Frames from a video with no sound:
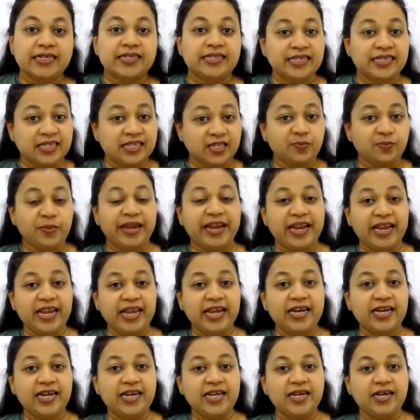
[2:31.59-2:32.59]
This
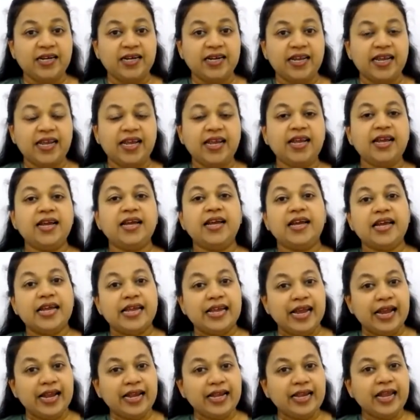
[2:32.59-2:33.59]
mechanical learning
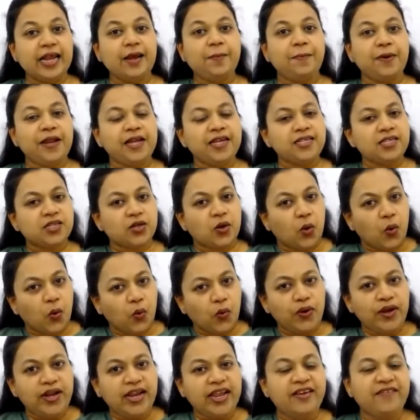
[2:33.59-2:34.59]
can take place
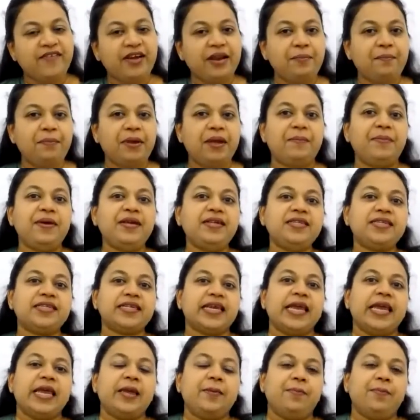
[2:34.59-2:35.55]
only when baby is